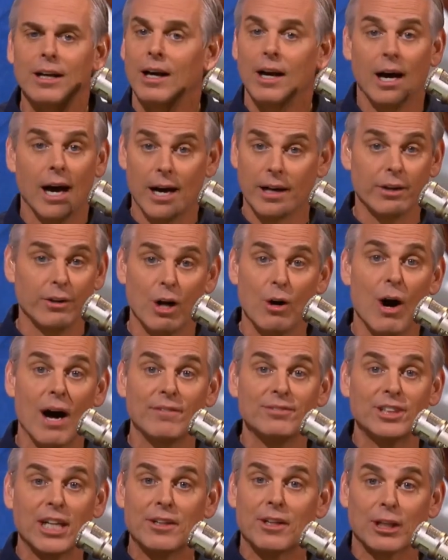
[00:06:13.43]
I don't know.
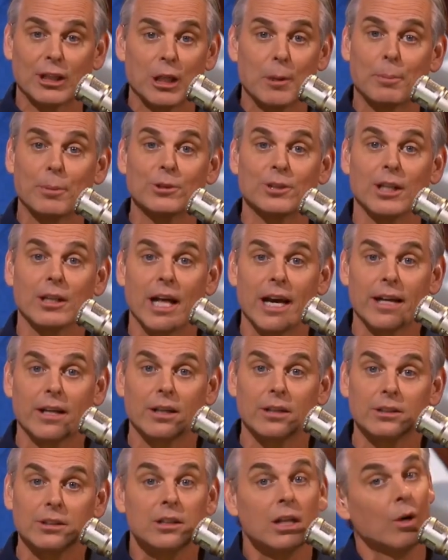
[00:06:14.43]
I've seen the Clippers and
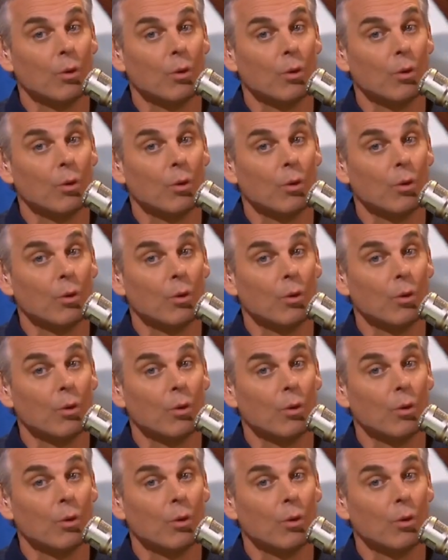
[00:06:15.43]
Lakers.